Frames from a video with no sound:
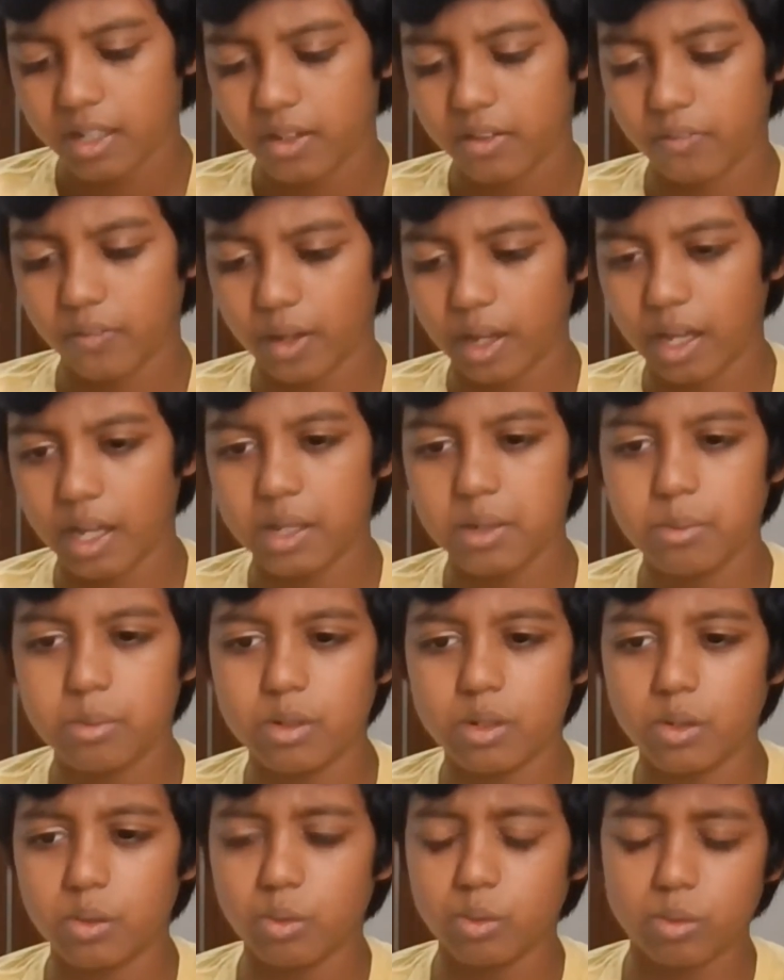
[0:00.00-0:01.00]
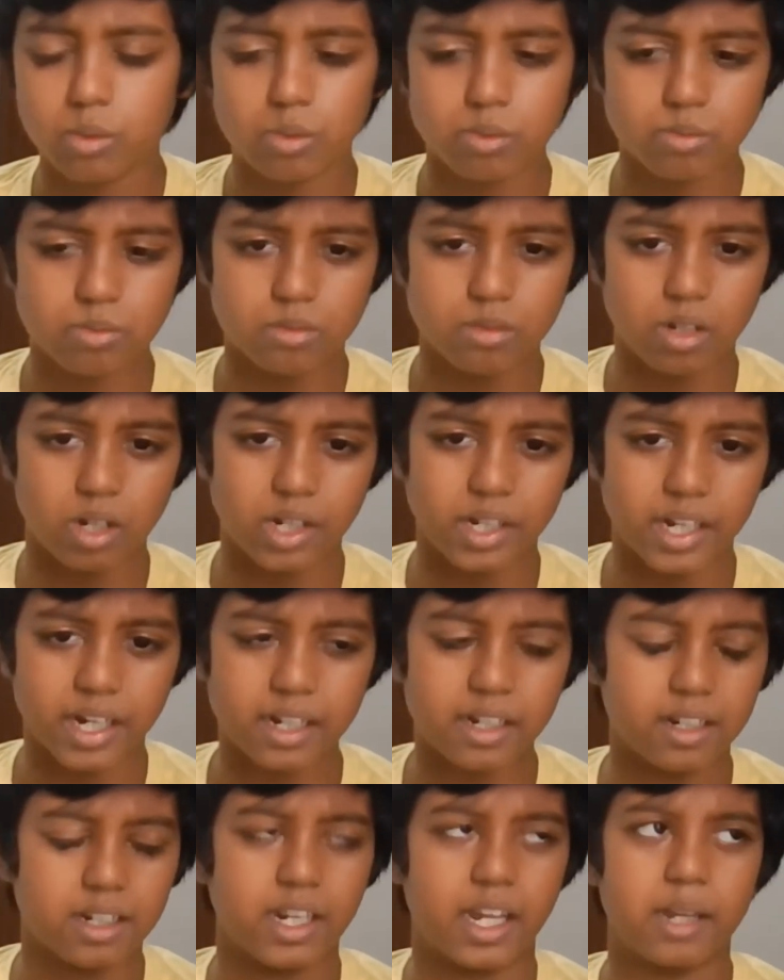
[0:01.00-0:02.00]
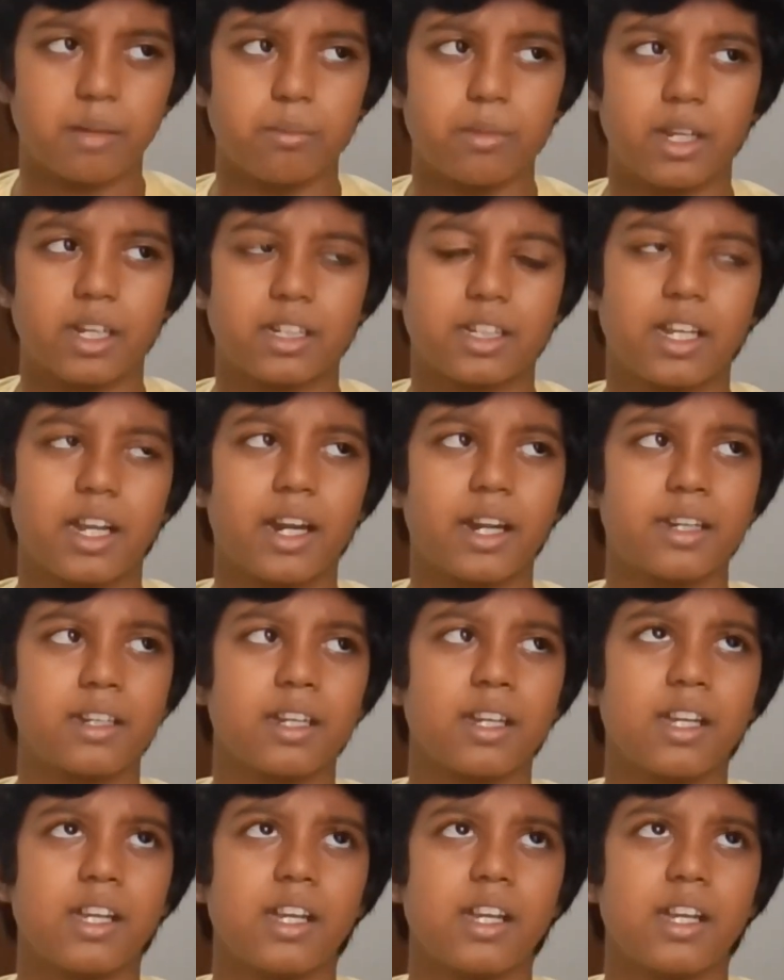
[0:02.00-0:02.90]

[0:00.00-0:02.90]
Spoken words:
If I were to get a time like that,